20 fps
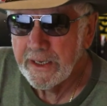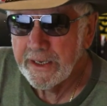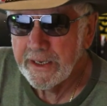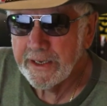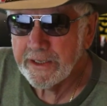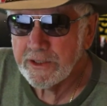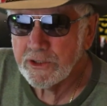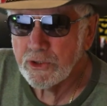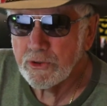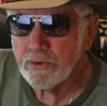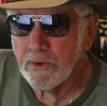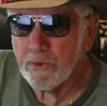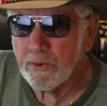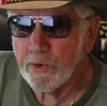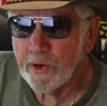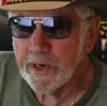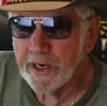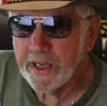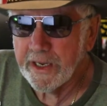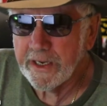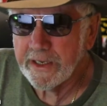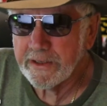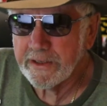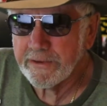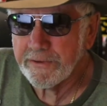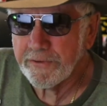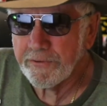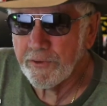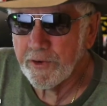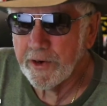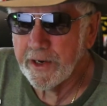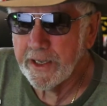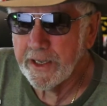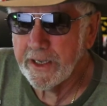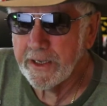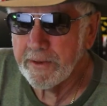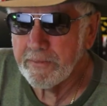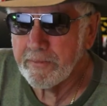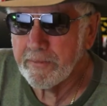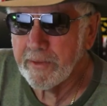In 2018,
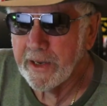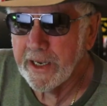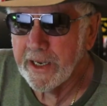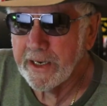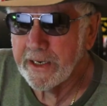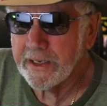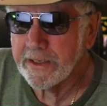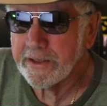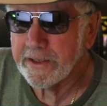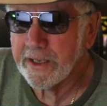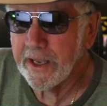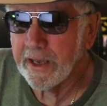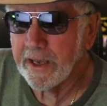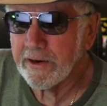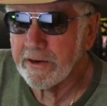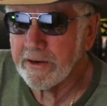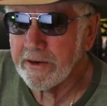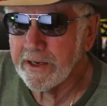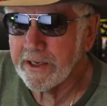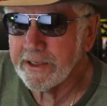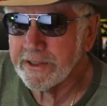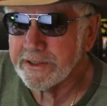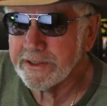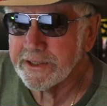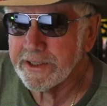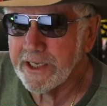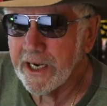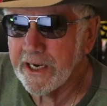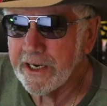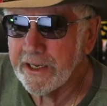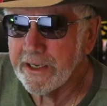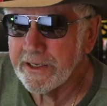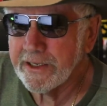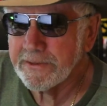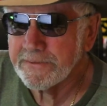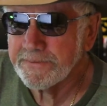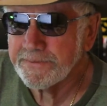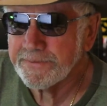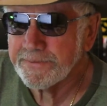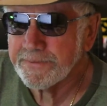Freddie, May, Taylor, and Johnny,
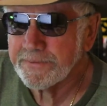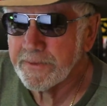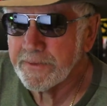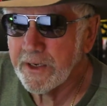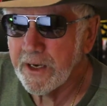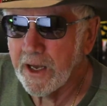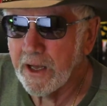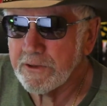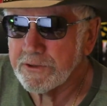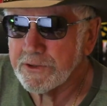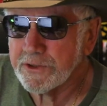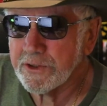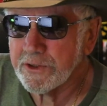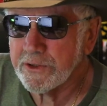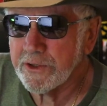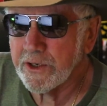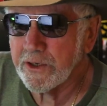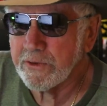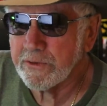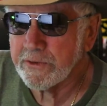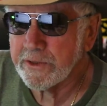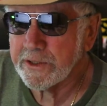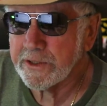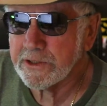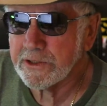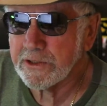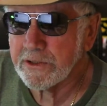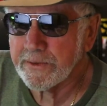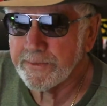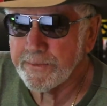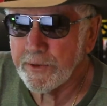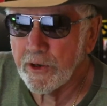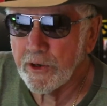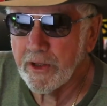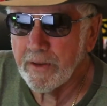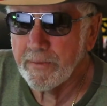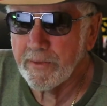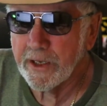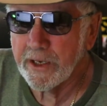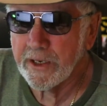also known as the
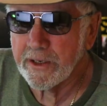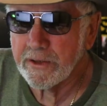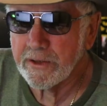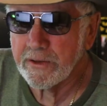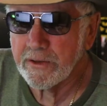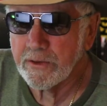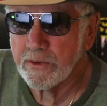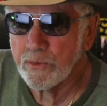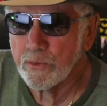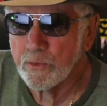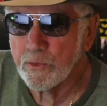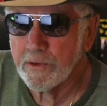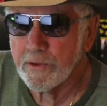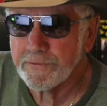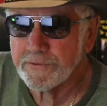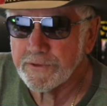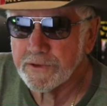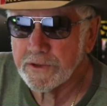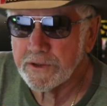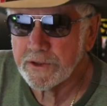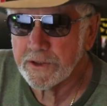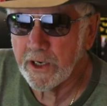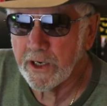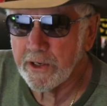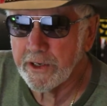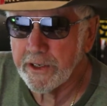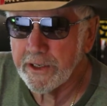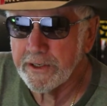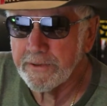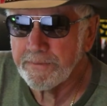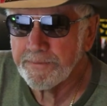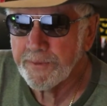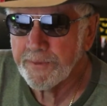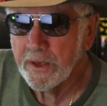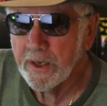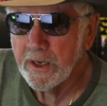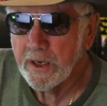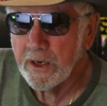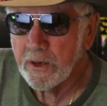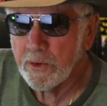Bohemian Wolf Saudi,
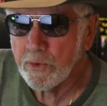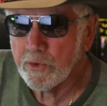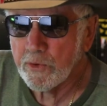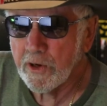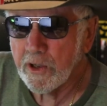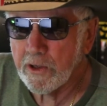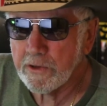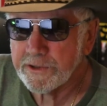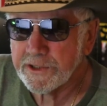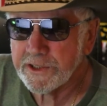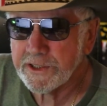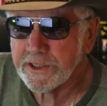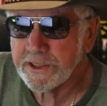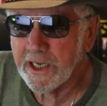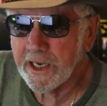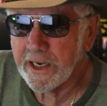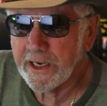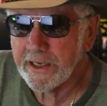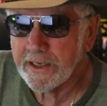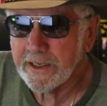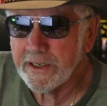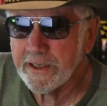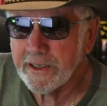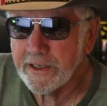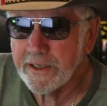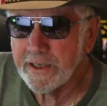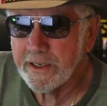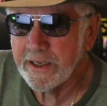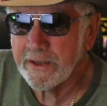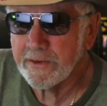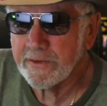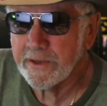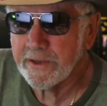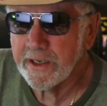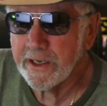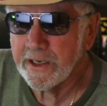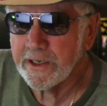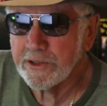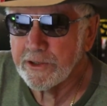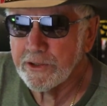were all stuck in
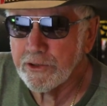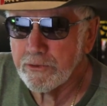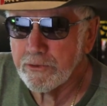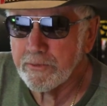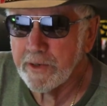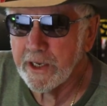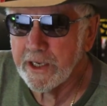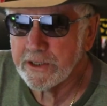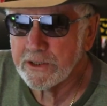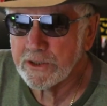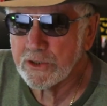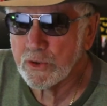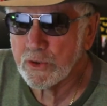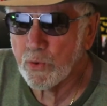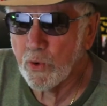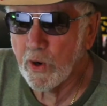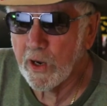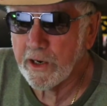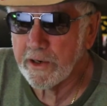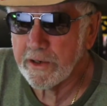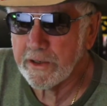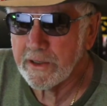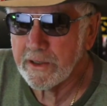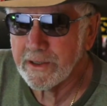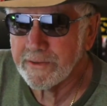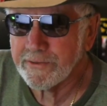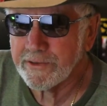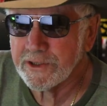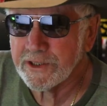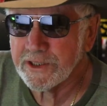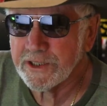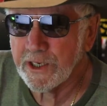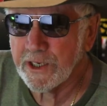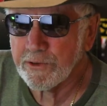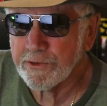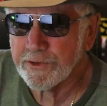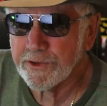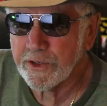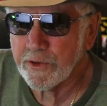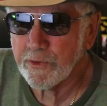the inhumane squalor of a
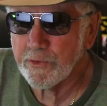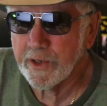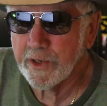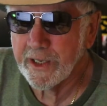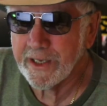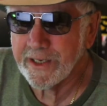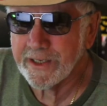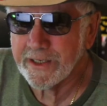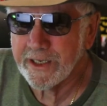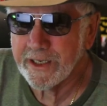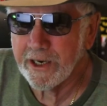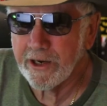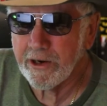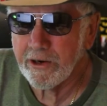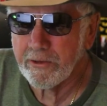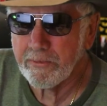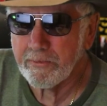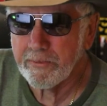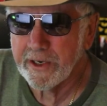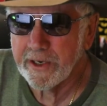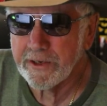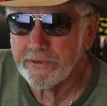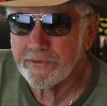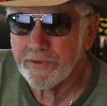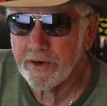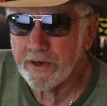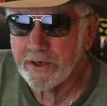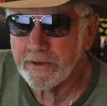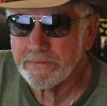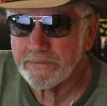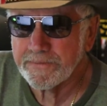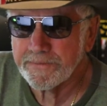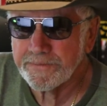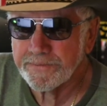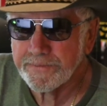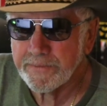South Korea dog meat farm.